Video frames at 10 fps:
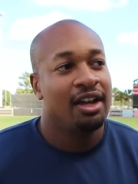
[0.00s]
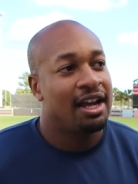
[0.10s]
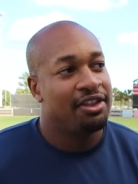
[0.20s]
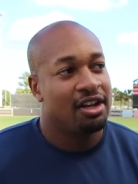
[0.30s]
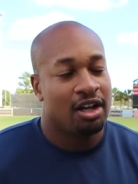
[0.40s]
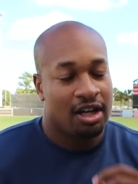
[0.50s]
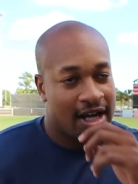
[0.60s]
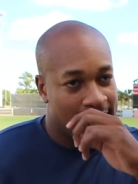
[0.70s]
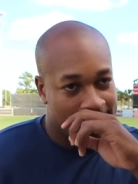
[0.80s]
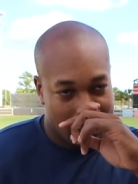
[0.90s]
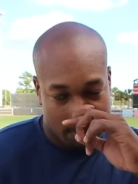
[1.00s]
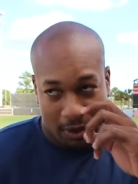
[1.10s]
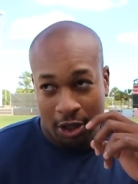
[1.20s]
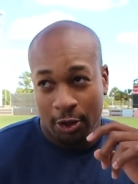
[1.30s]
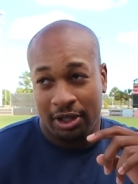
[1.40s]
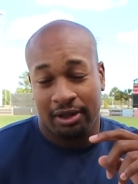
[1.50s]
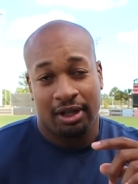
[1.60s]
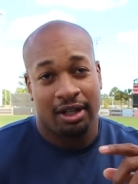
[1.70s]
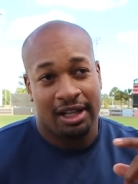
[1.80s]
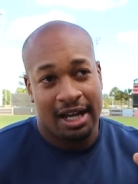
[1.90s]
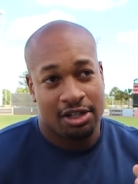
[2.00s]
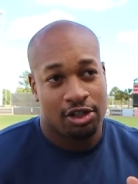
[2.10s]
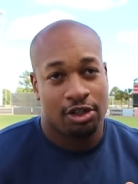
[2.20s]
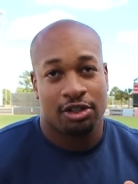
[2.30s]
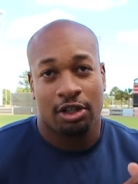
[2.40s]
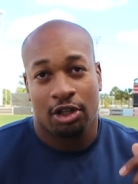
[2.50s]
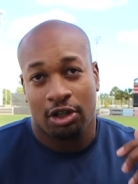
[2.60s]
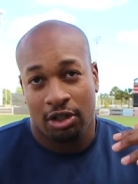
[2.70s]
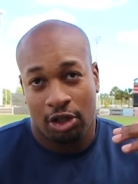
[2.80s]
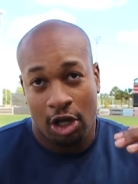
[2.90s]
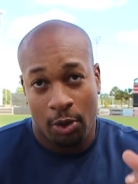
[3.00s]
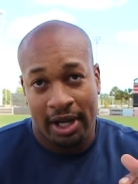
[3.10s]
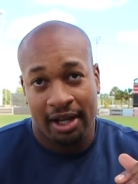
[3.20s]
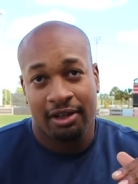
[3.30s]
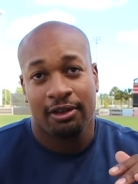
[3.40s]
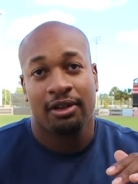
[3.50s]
And then uh, I ended up going uh, last year to Low A.